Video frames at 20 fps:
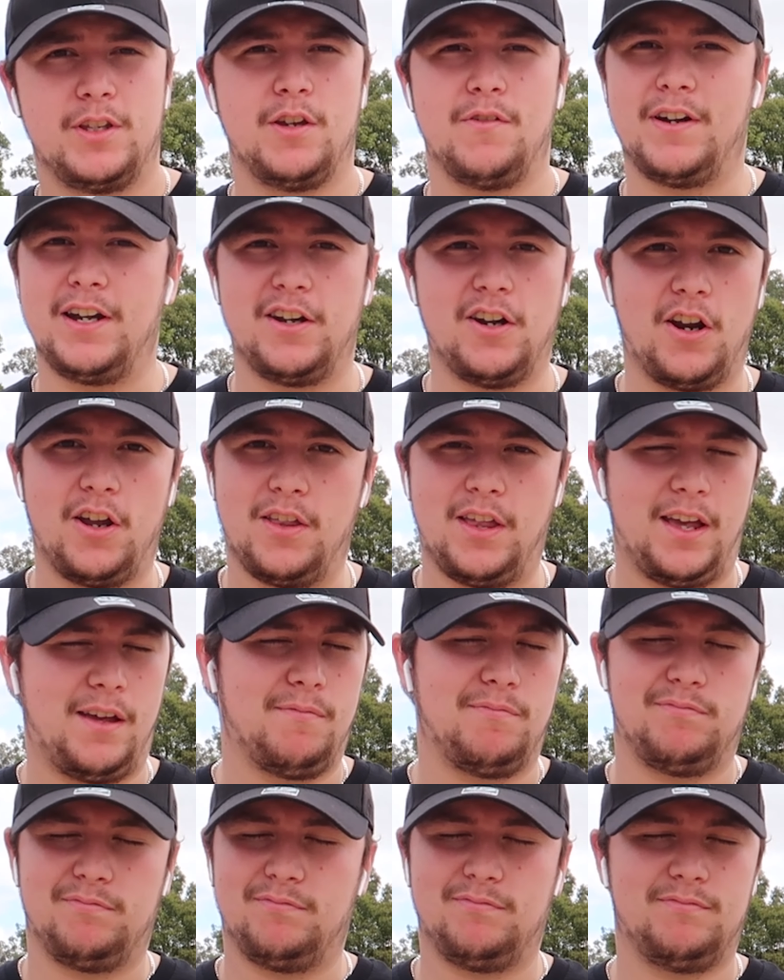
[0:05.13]
you already know
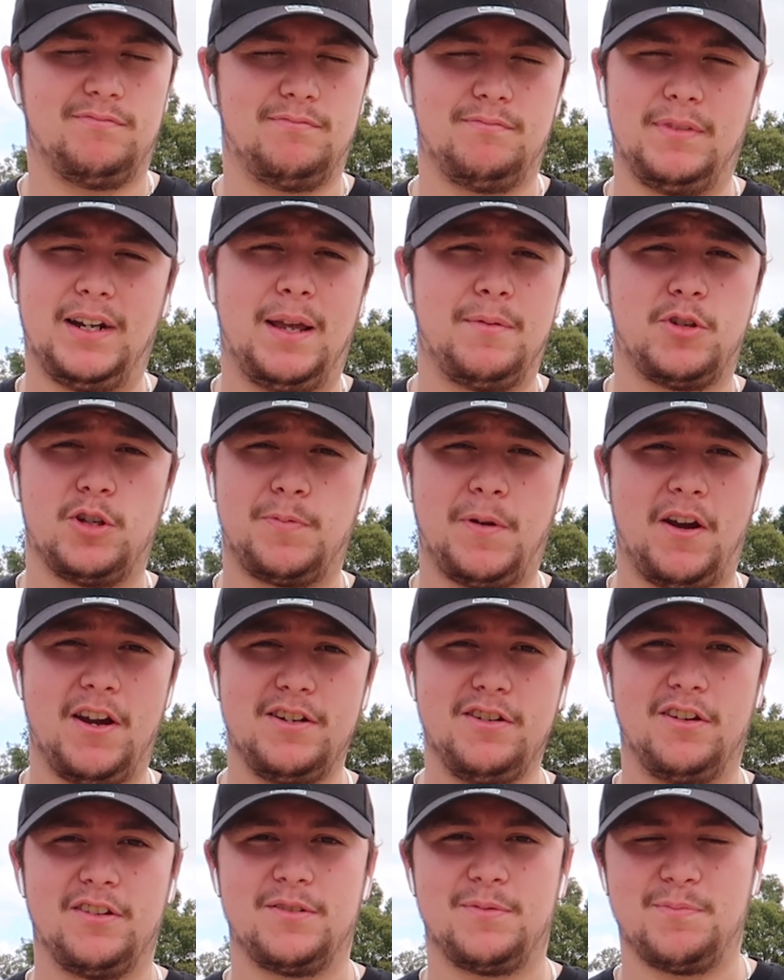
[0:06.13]
that. My name's Josh
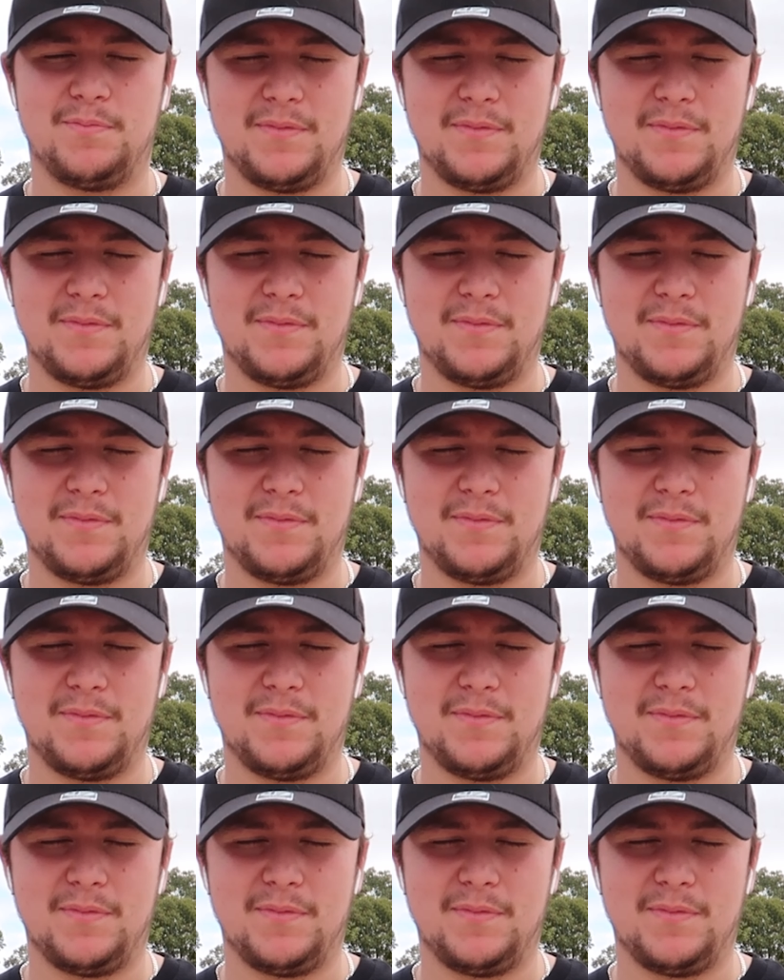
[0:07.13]
Barrientos.